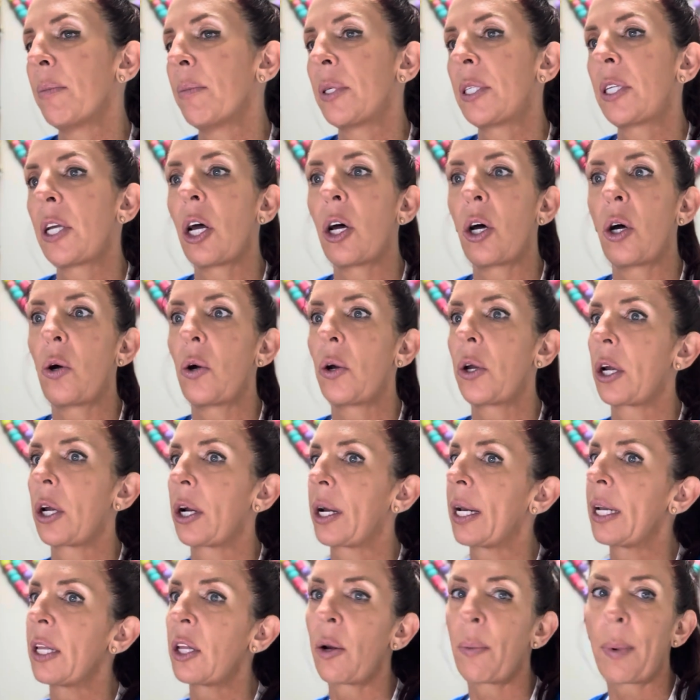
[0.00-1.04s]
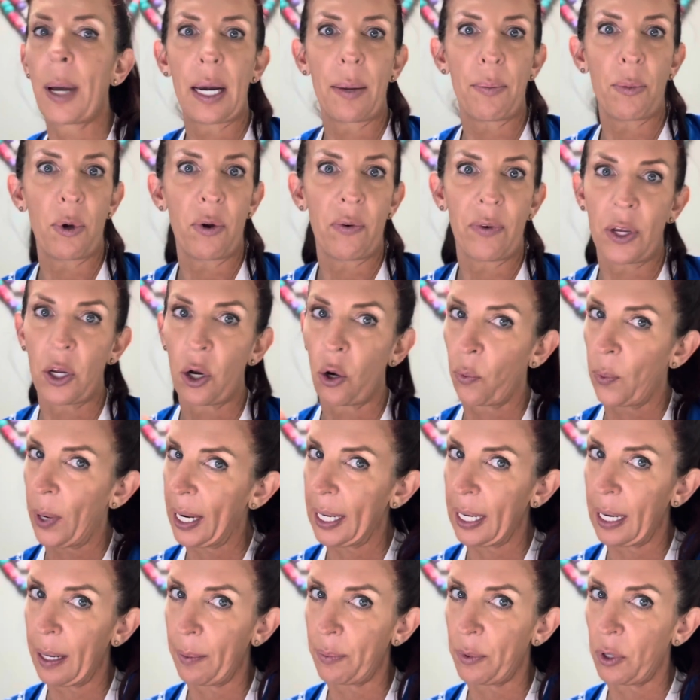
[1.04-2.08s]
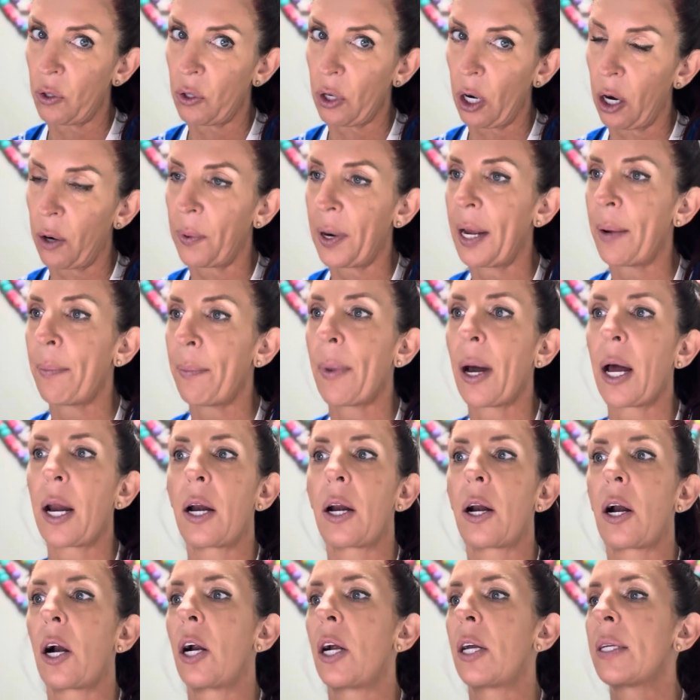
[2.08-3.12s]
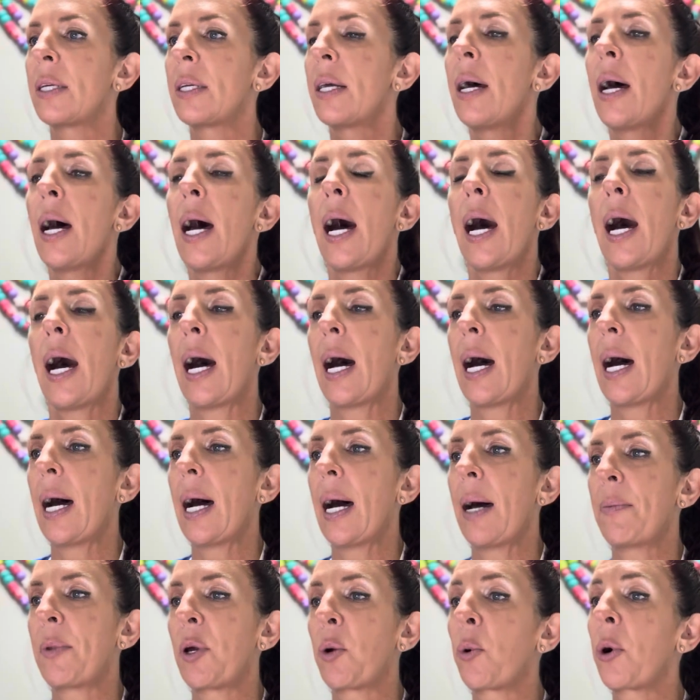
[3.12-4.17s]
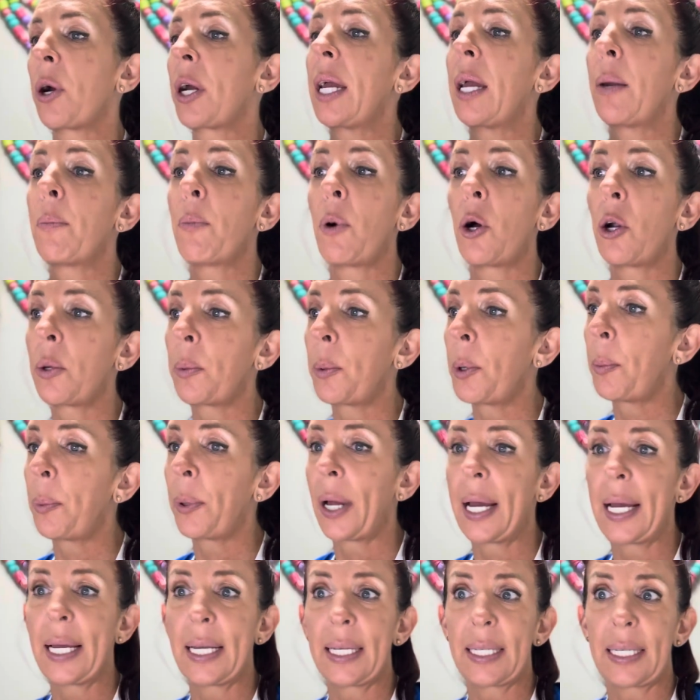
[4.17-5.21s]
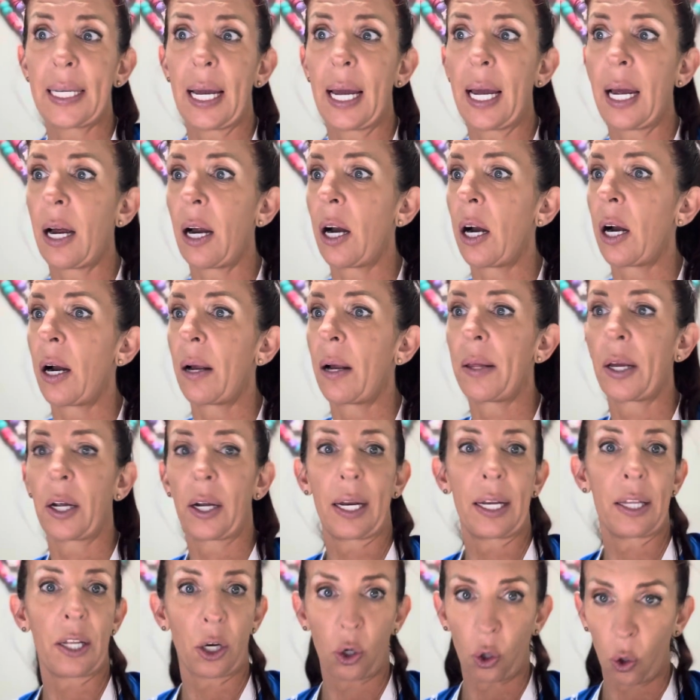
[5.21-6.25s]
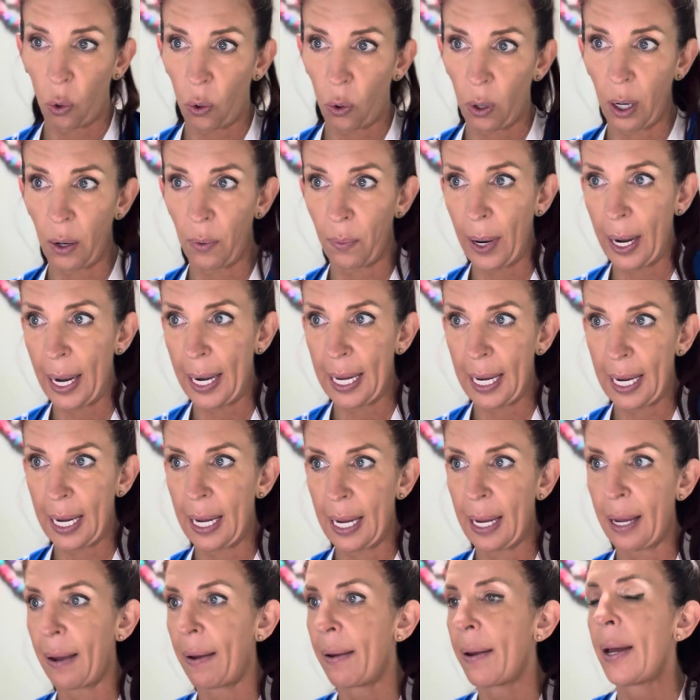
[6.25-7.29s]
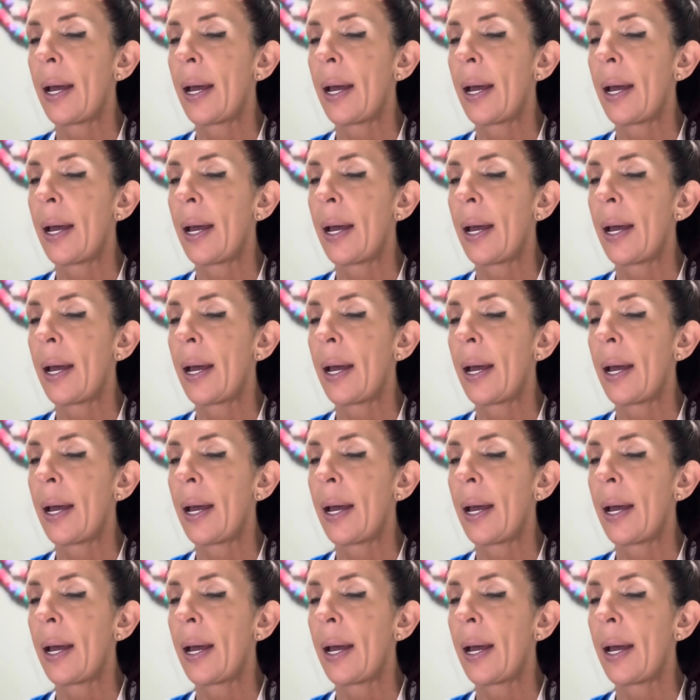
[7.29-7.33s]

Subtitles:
So you're getting their body moving, you're waking up those heart rate monitors. They're working in multiple planes there. They're getting their core ready.